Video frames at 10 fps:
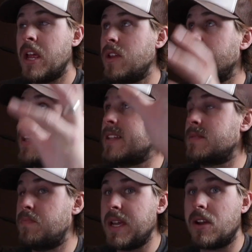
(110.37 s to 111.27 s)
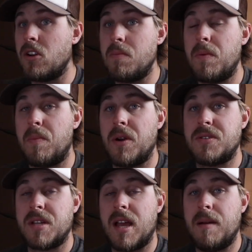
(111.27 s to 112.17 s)
you get this big group of
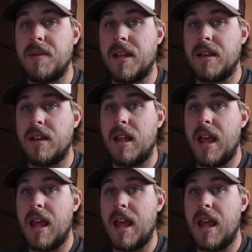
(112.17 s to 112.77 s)
birds to come in,